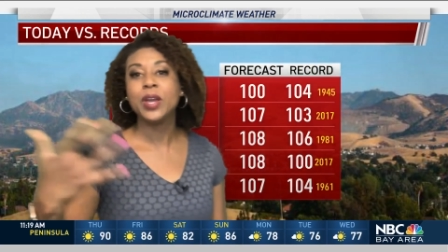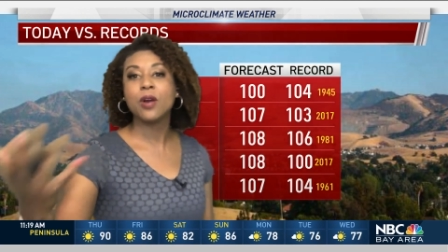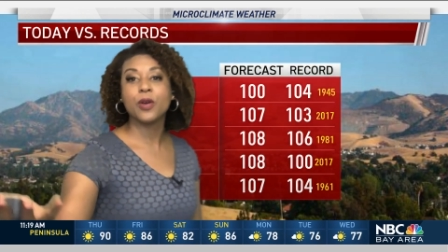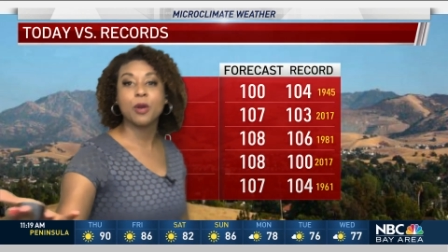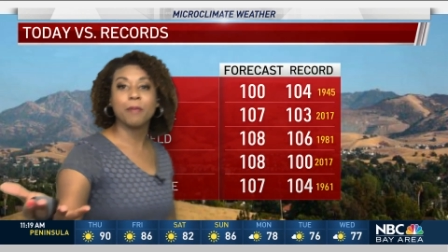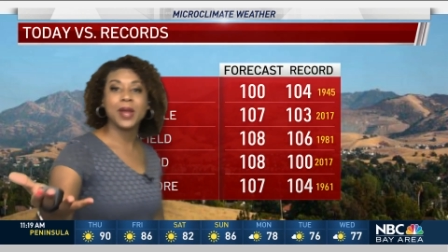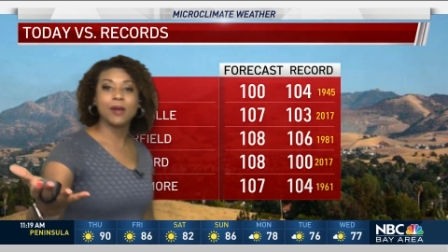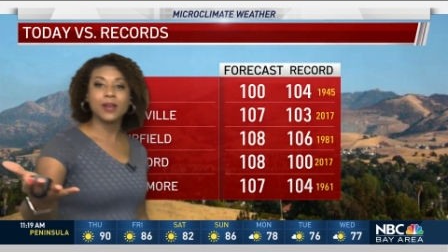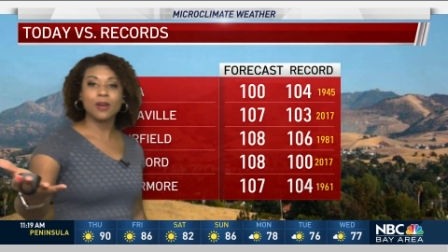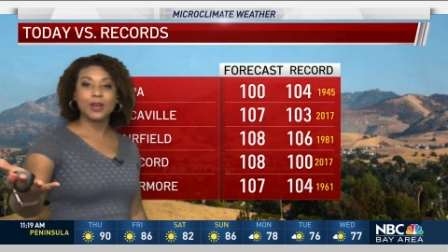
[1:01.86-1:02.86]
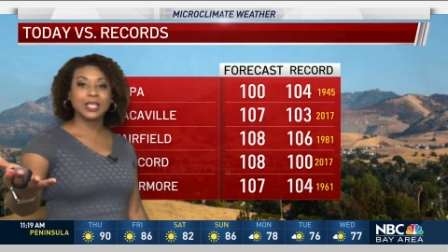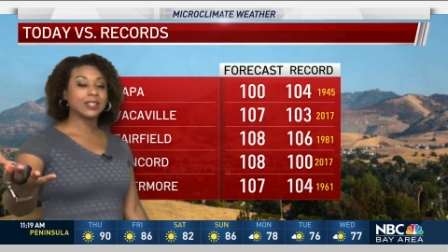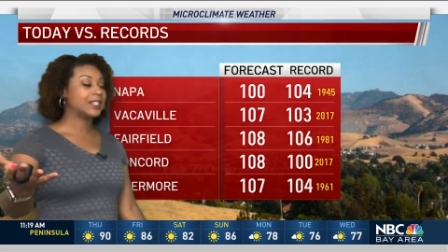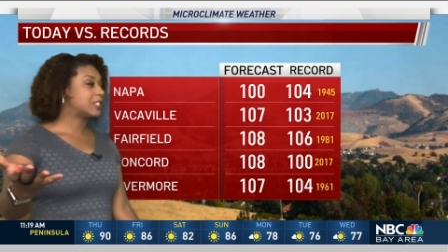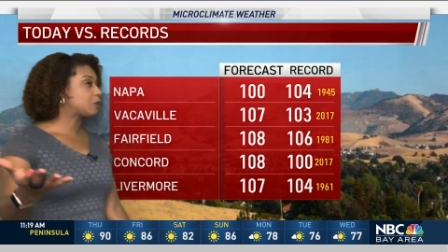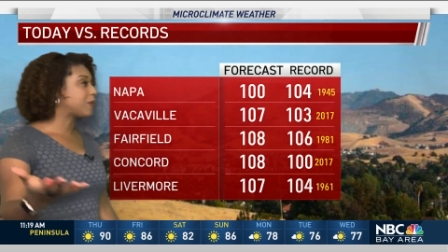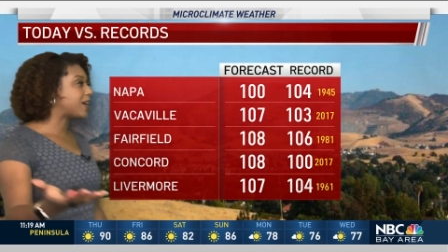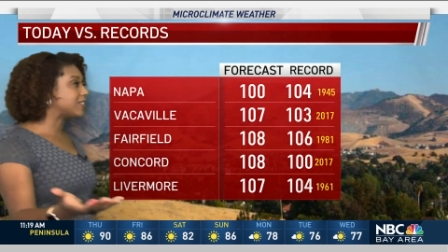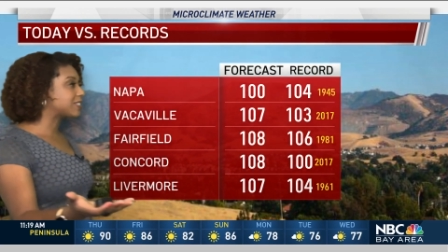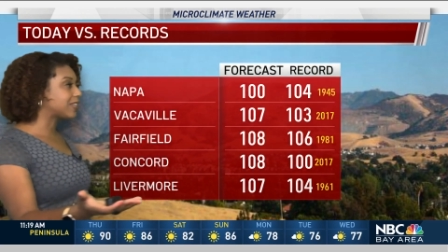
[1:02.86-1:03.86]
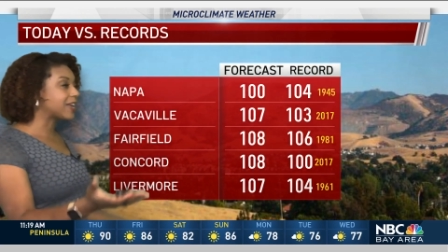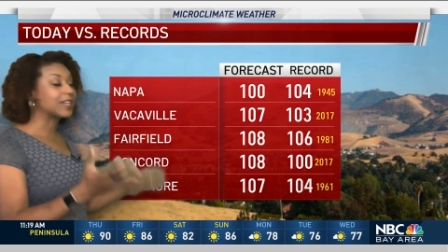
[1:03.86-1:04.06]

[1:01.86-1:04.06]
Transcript: we are comparing our inland spots